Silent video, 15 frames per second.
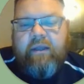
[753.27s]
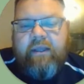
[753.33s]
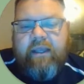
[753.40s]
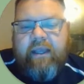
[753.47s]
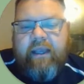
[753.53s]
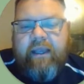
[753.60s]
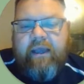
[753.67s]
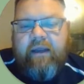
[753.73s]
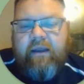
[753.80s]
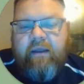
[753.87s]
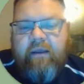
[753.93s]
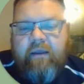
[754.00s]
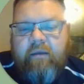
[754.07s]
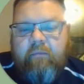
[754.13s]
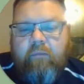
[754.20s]
can
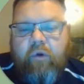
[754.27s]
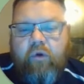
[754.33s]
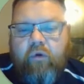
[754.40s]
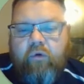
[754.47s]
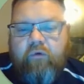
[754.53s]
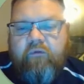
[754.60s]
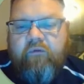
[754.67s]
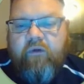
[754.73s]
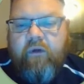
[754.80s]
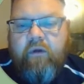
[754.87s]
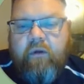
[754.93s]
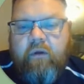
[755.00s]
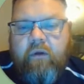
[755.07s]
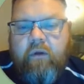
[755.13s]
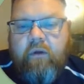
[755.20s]
move
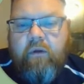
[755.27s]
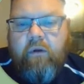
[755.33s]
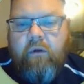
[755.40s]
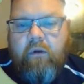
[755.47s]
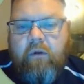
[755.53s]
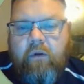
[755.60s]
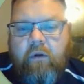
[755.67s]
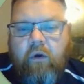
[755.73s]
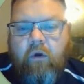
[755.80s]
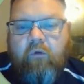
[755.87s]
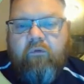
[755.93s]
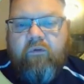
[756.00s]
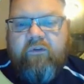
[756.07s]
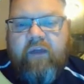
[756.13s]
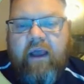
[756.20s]

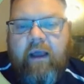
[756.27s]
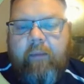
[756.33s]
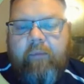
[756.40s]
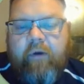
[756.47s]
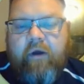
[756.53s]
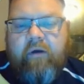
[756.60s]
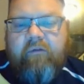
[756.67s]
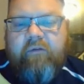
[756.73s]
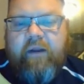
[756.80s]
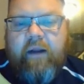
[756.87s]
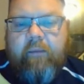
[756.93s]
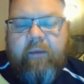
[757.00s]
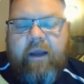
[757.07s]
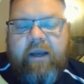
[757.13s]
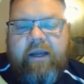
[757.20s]
over top of, and
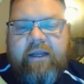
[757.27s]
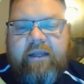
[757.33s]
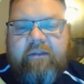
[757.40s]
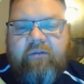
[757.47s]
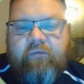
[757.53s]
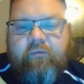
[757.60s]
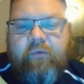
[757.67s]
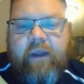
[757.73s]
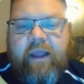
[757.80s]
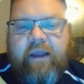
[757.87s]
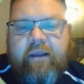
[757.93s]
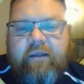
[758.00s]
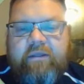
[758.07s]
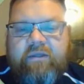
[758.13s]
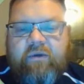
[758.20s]
I'm not going to get the
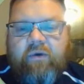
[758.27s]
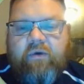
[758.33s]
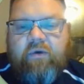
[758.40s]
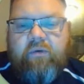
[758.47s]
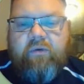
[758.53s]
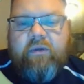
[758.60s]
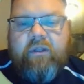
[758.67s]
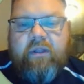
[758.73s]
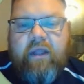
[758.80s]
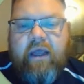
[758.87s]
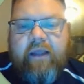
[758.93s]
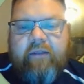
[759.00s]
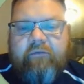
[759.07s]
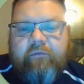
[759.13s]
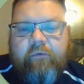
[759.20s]
red circle with a
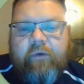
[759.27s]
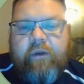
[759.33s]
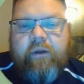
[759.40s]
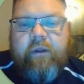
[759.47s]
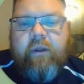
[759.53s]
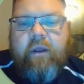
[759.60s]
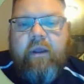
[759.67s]
line through it.